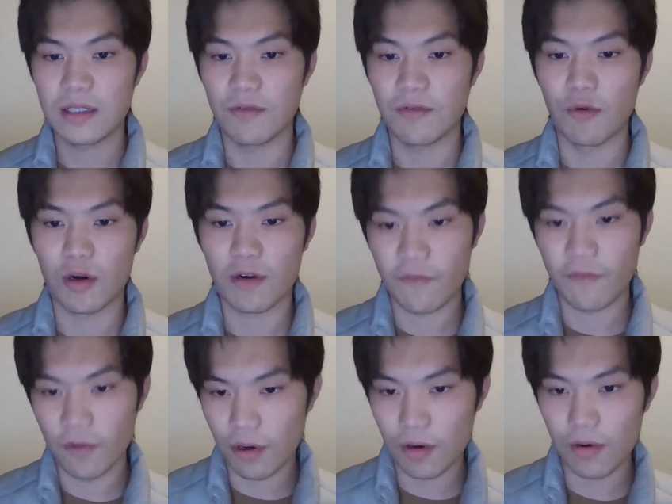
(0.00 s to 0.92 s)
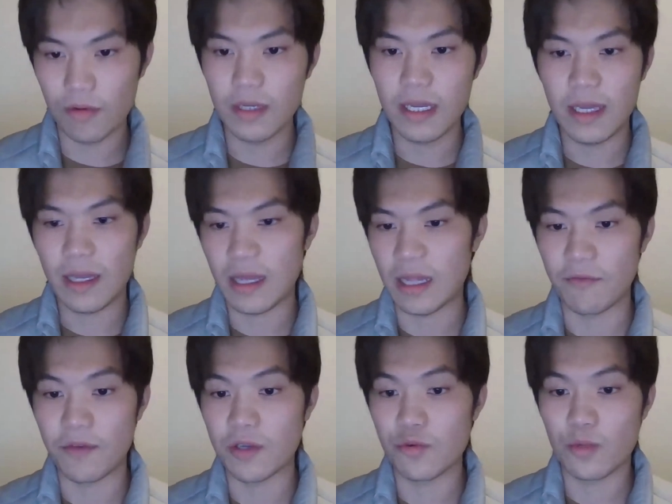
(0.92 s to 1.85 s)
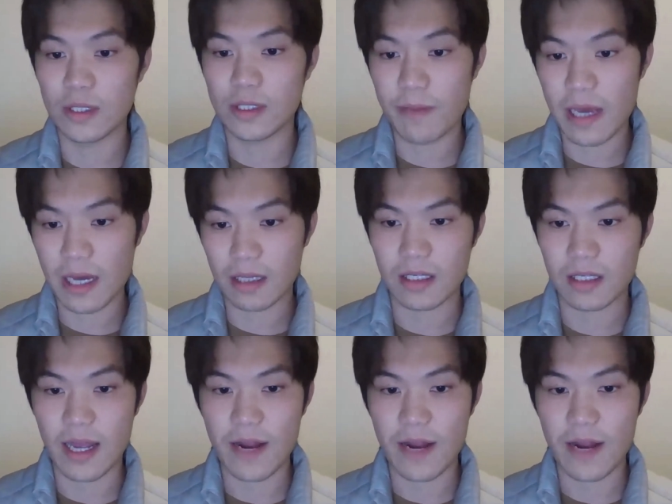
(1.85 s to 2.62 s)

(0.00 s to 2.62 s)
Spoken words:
the workflow, and we respect